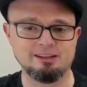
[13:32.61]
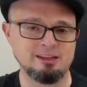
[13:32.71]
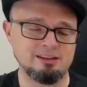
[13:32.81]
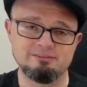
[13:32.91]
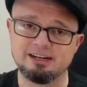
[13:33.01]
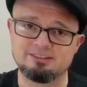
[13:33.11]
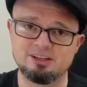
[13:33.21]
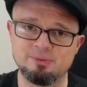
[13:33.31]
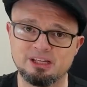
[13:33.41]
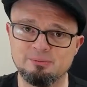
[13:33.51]
In fact,
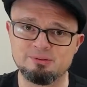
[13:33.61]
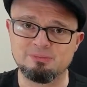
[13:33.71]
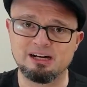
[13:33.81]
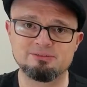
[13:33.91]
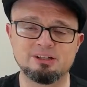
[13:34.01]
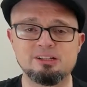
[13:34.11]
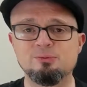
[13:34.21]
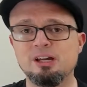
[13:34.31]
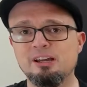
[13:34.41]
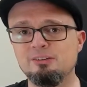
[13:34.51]
some that come to mind right
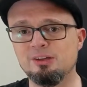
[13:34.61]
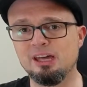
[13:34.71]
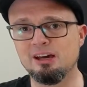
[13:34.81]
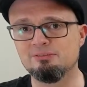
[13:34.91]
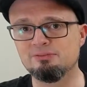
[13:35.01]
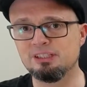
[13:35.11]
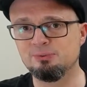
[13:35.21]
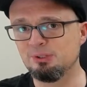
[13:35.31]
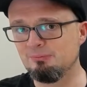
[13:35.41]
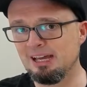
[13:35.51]
away, you have
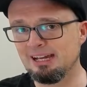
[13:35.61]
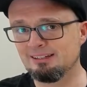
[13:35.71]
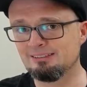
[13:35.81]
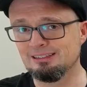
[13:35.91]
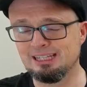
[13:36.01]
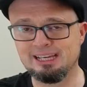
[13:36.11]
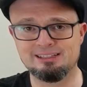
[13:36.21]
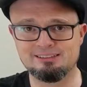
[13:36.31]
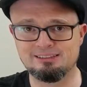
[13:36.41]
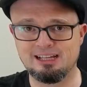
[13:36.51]
Fleetwood Mac's
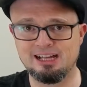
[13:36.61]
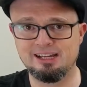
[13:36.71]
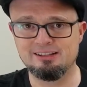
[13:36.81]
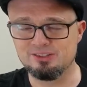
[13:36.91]
Landslide.